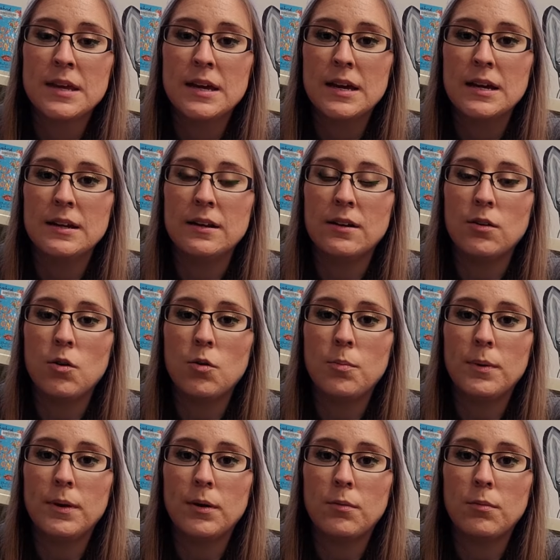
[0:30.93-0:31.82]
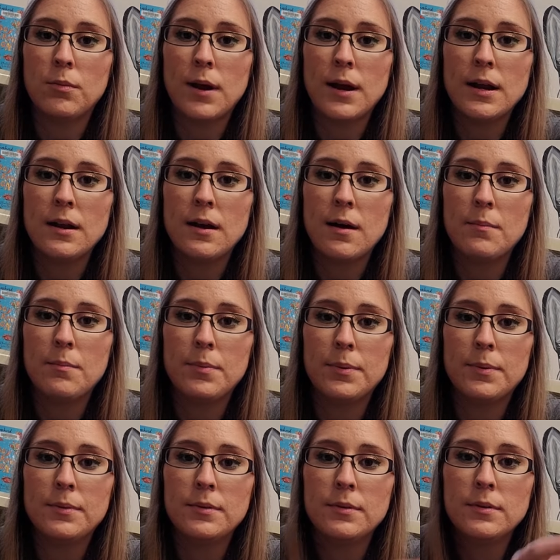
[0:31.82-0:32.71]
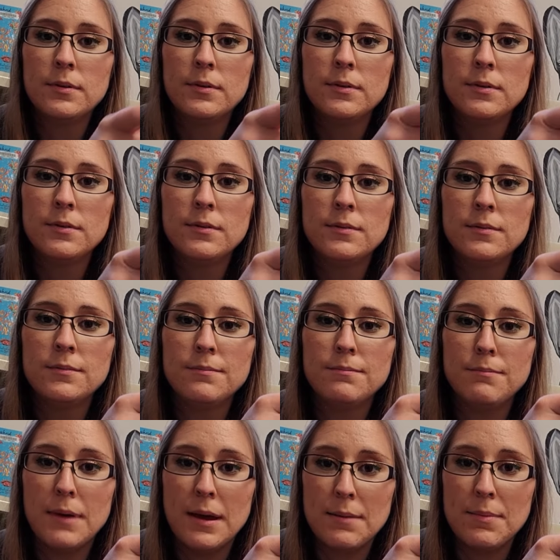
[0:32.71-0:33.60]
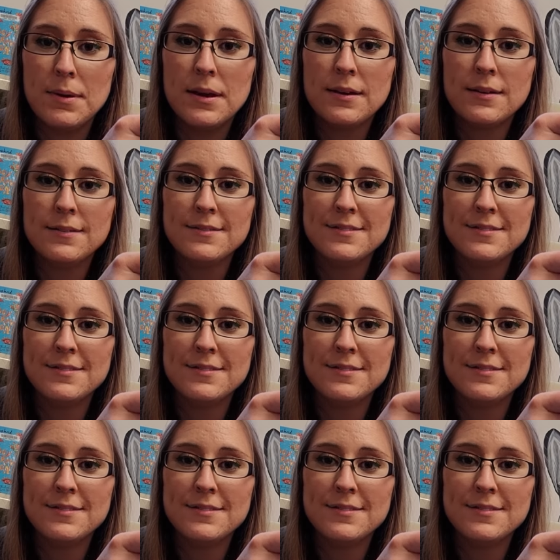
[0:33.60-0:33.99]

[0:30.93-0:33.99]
and it'll open it right up, maybe.